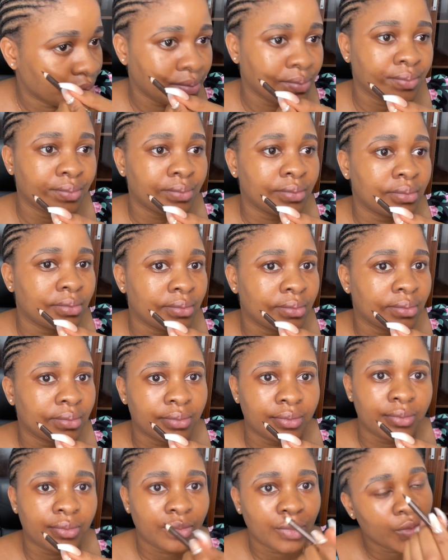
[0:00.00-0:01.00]
out,
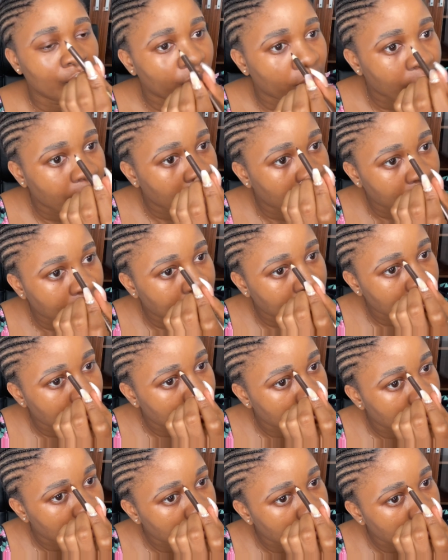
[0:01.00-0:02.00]
slowly
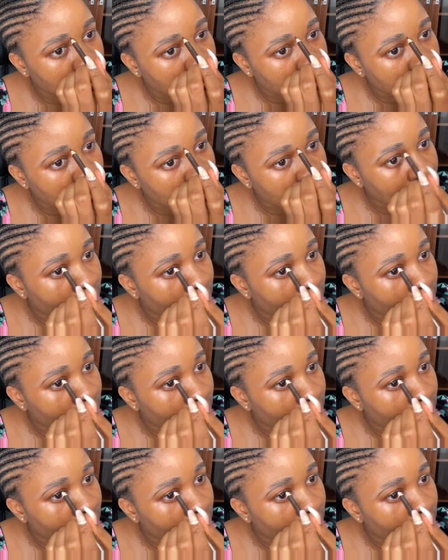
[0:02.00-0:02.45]
working into